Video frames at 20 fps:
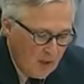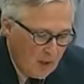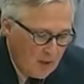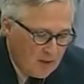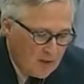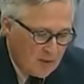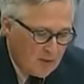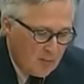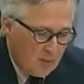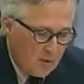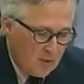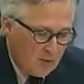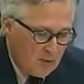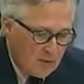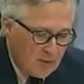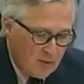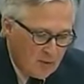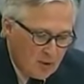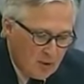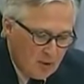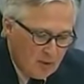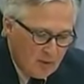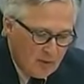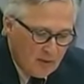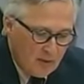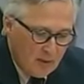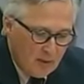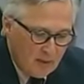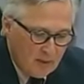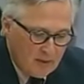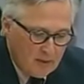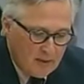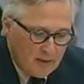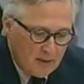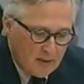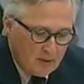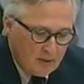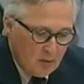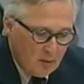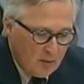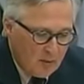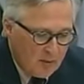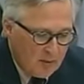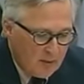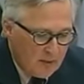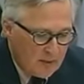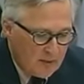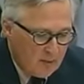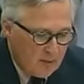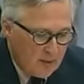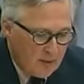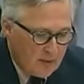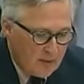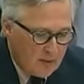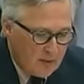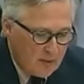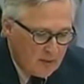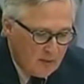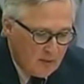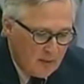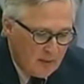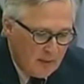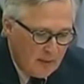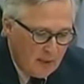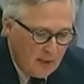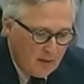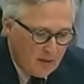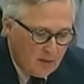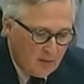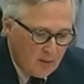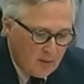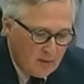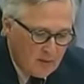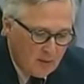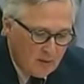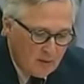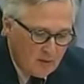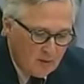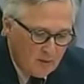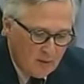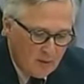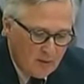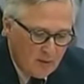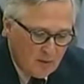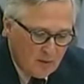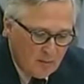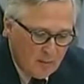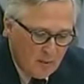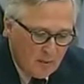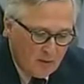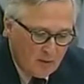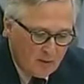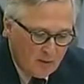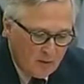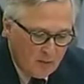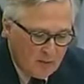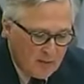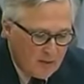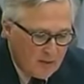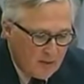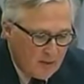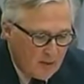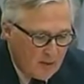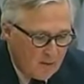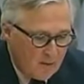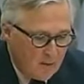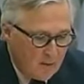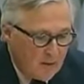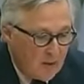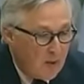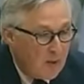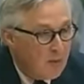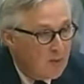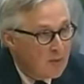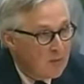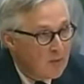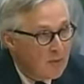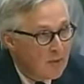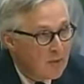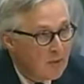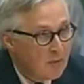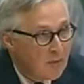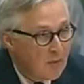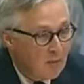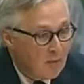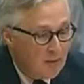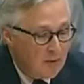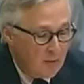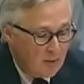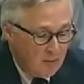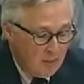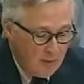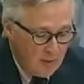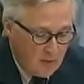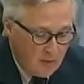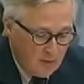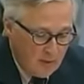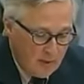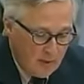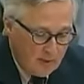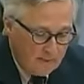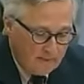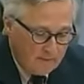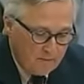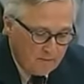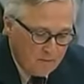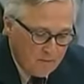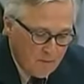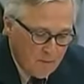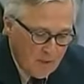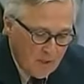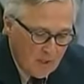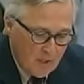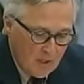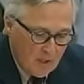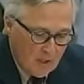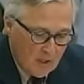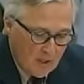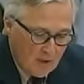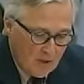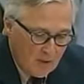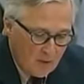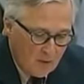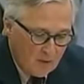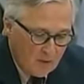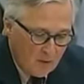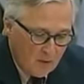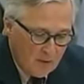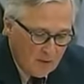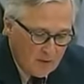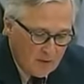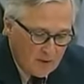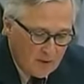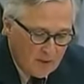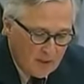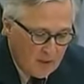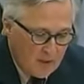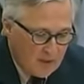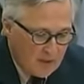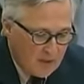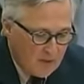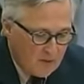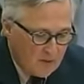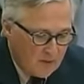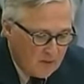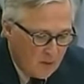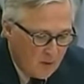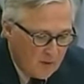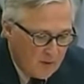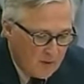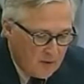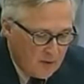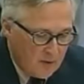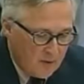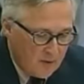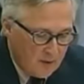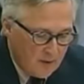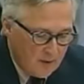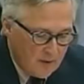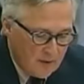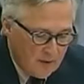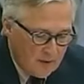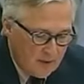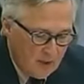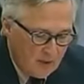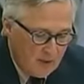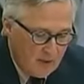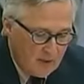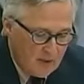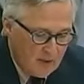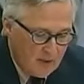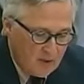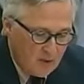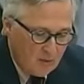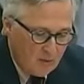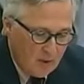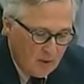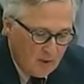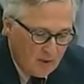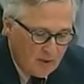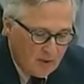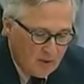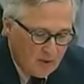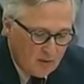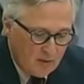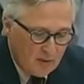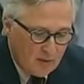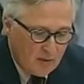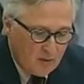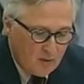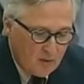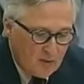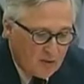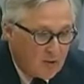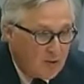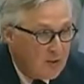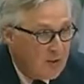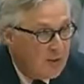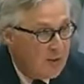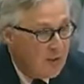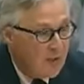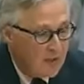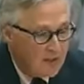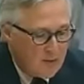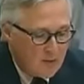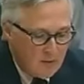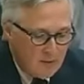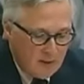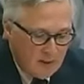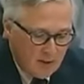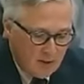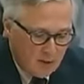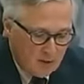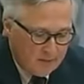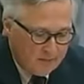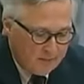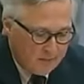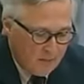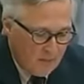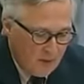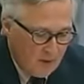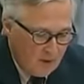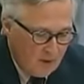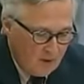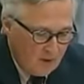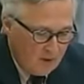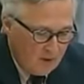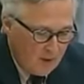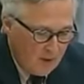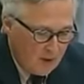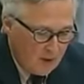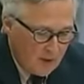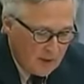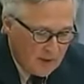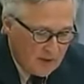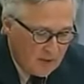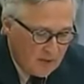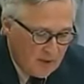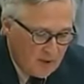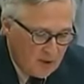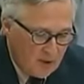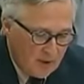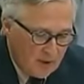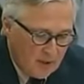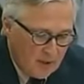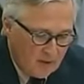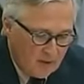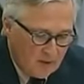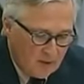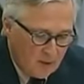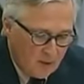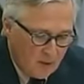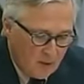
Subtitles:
At this point, Mr. Chairman, I would like to take a moment and explain to the committee how the most controversial part of the recent interview came to be in the public domain. I am referring to the cases of foreign interference. I made these remarks during a question and answer session following a speech I gave at the